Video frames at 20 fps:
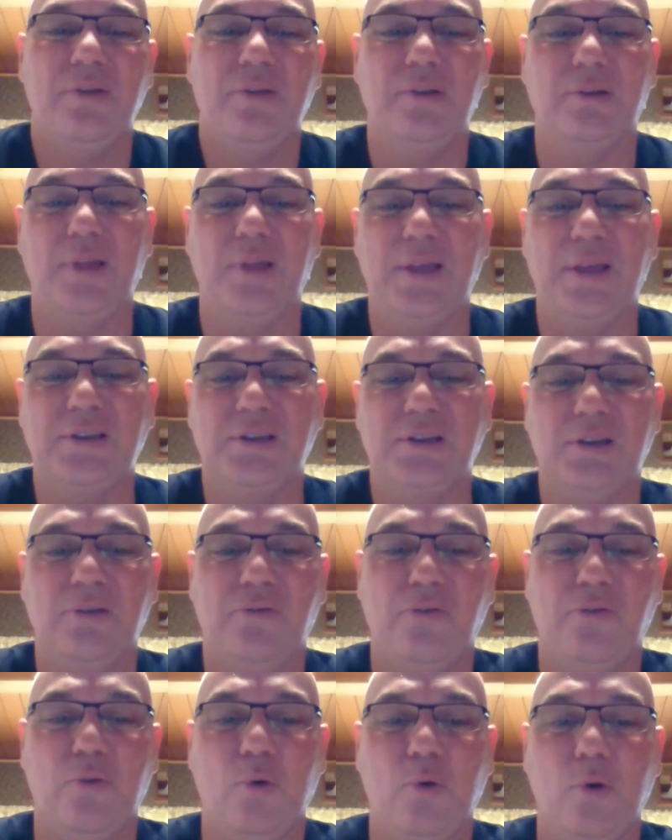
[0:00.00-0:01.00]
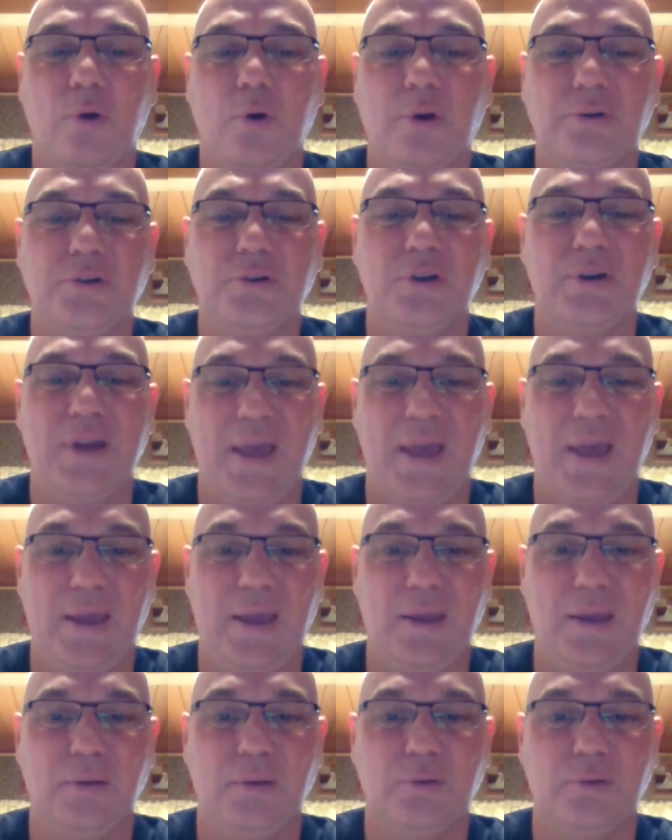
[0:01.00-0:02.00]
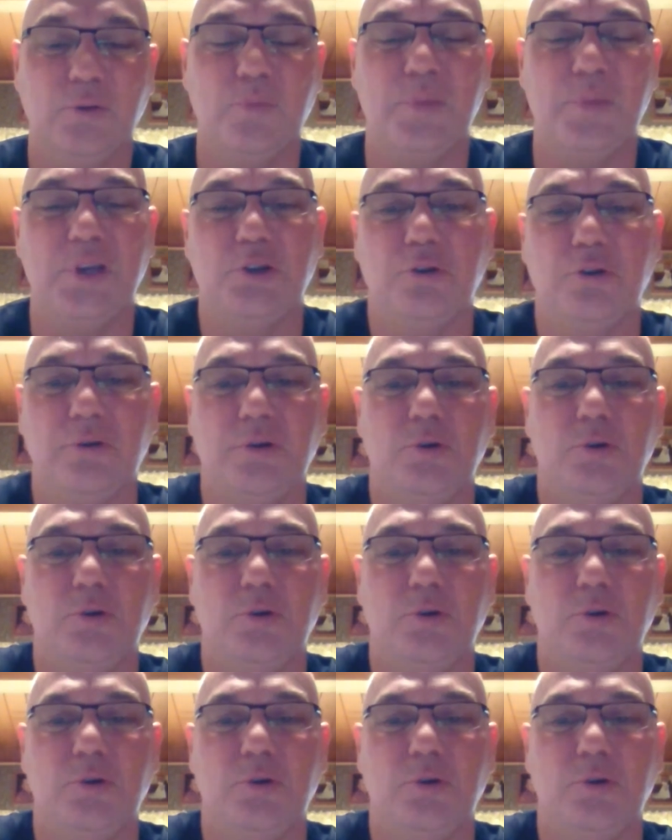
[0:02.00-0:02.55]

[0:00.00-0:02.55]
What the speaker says: the lesson for today. Make sure